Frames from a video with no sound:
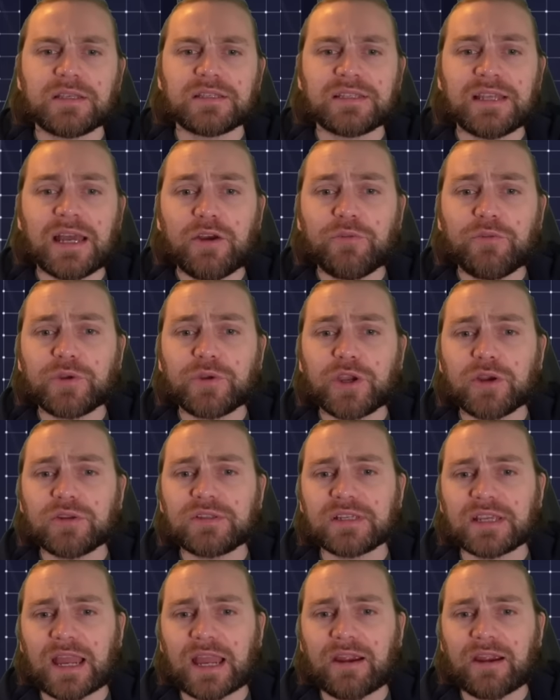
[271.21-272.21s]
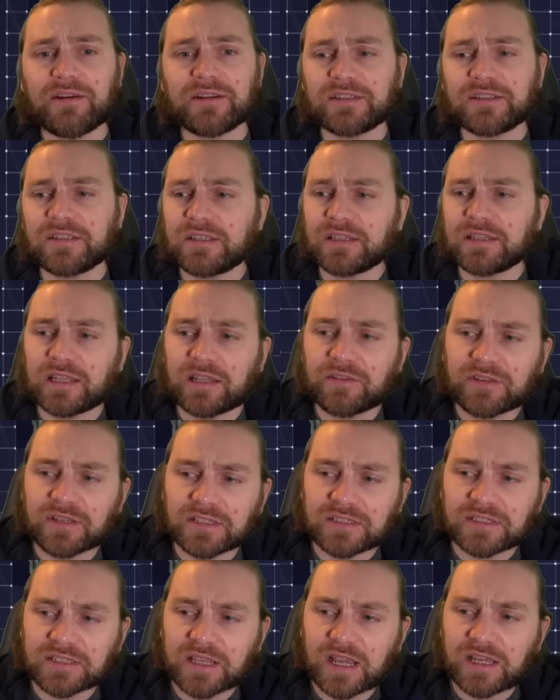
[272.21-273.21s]
Now if we go to character on the left
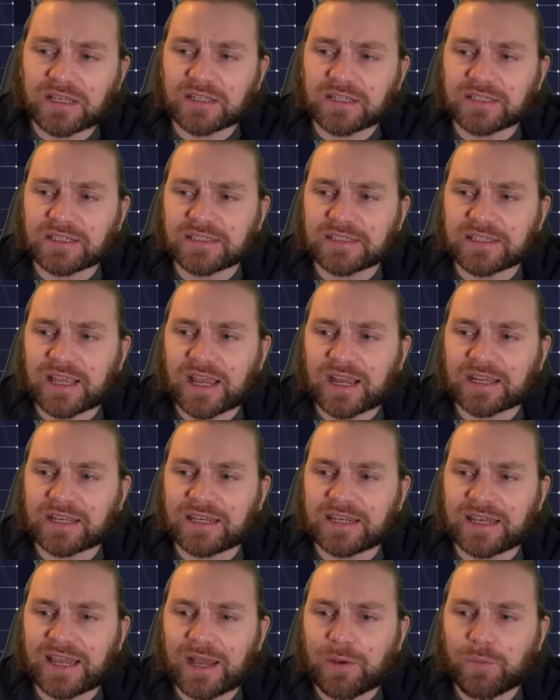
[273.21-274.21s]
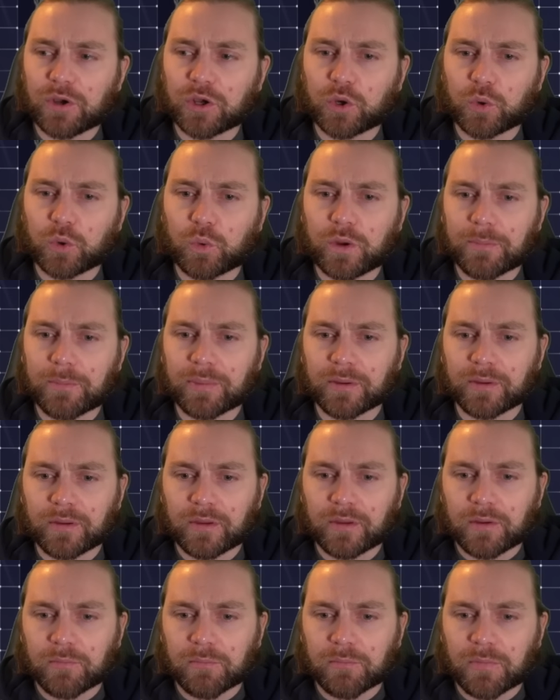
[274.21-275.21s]
hand side, you can see I can now equip
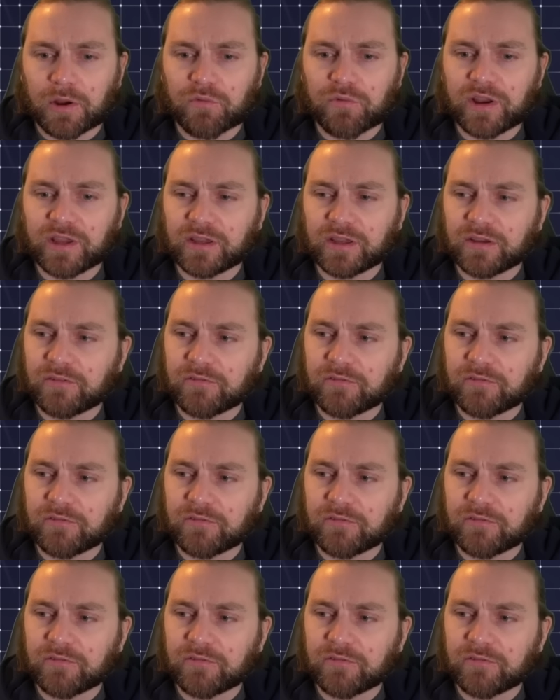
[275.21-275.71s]
my ring.